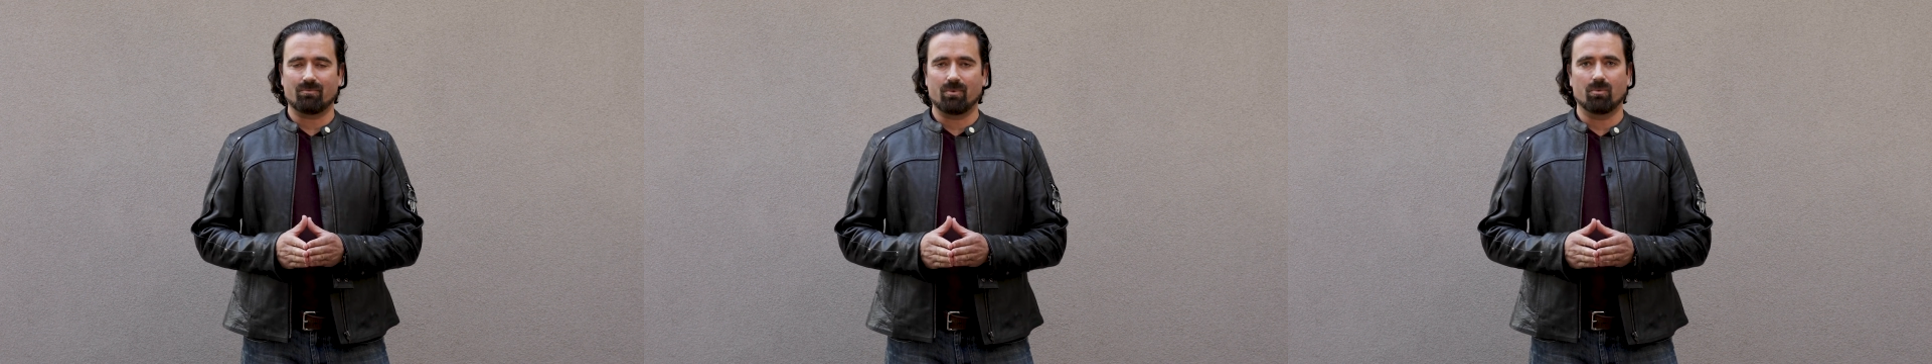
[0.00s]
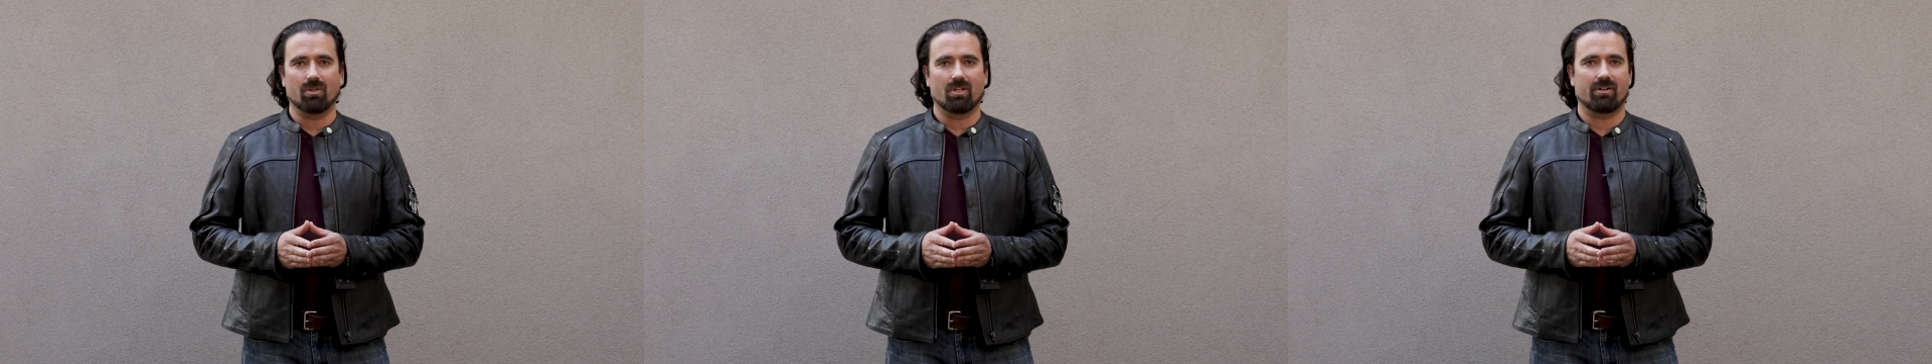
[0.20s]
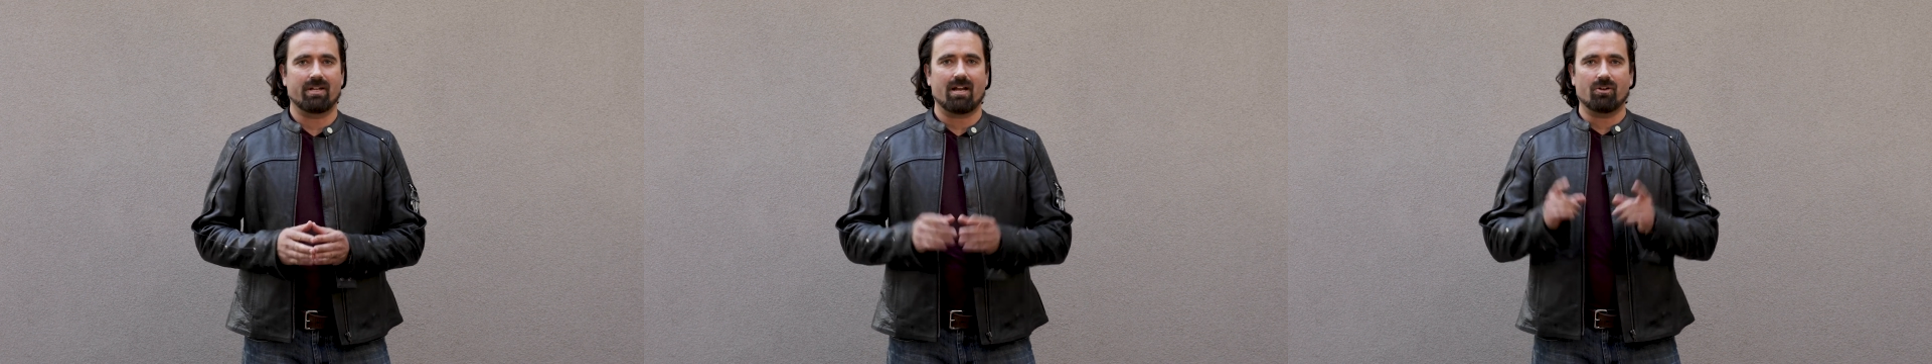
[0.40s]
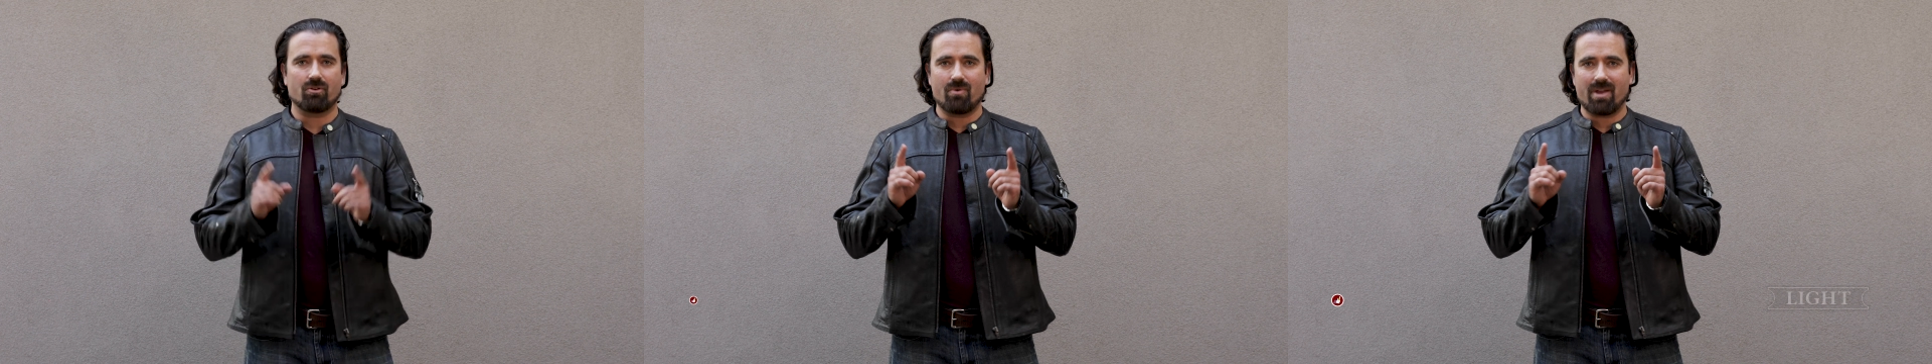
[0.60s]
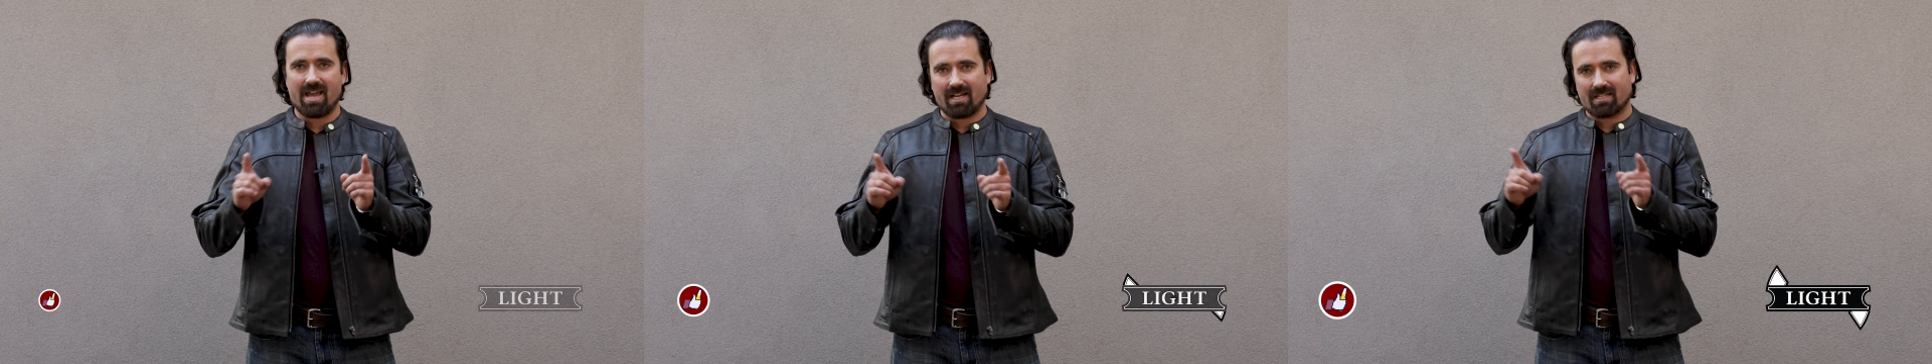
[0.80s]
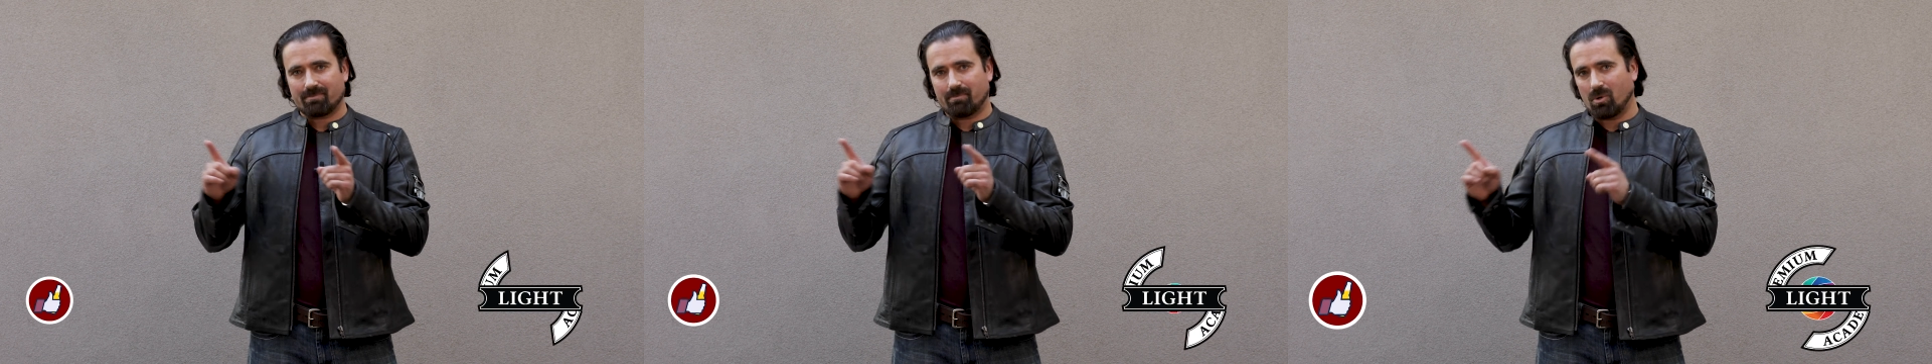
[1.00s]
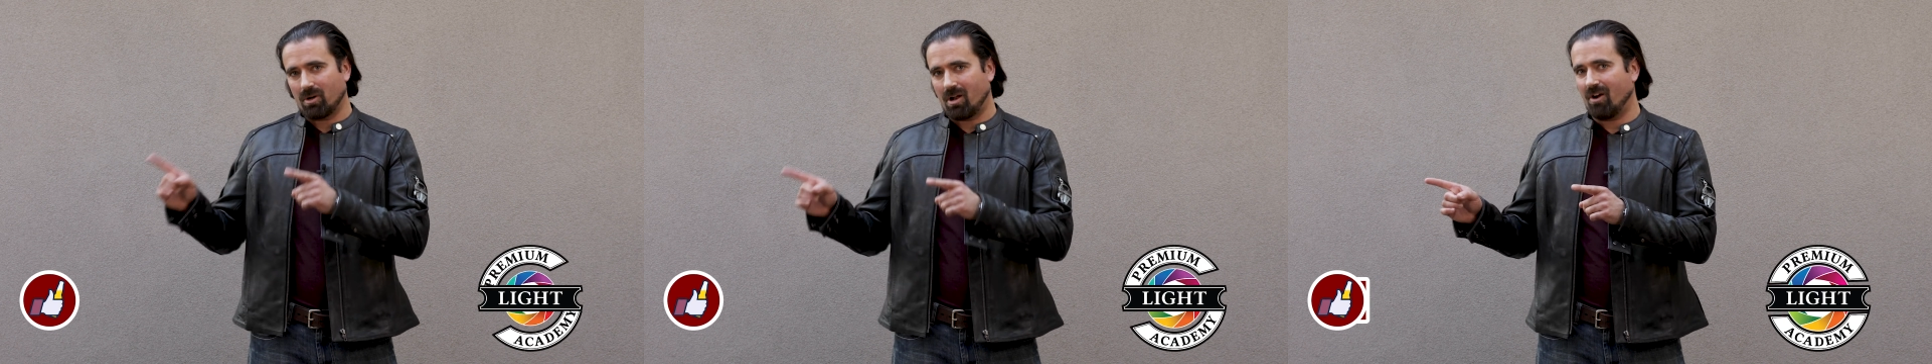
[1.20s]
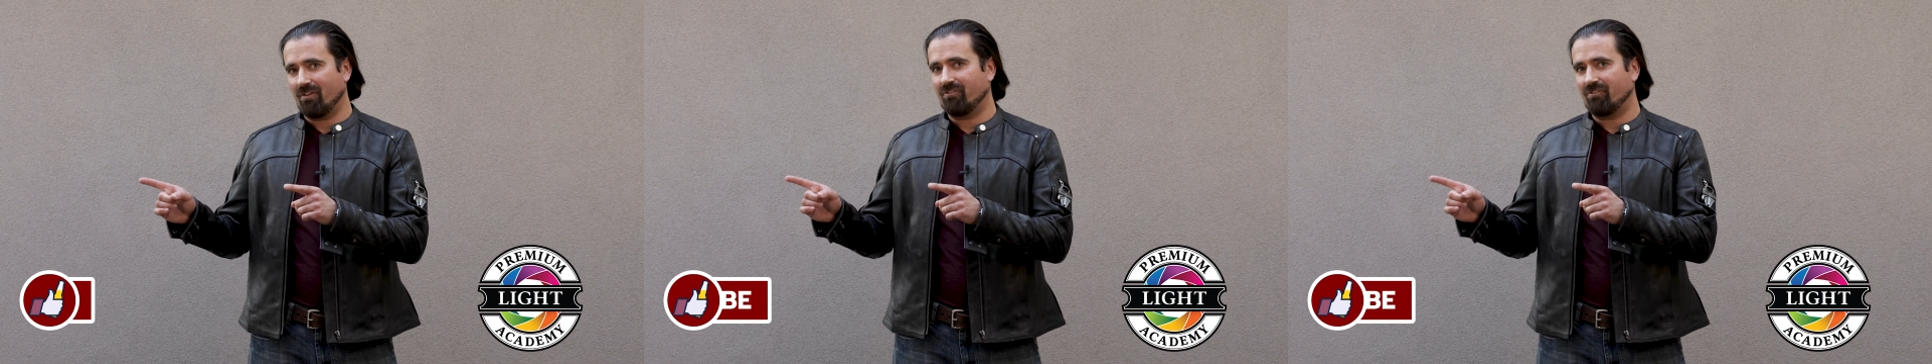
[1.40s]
we will learn how to export our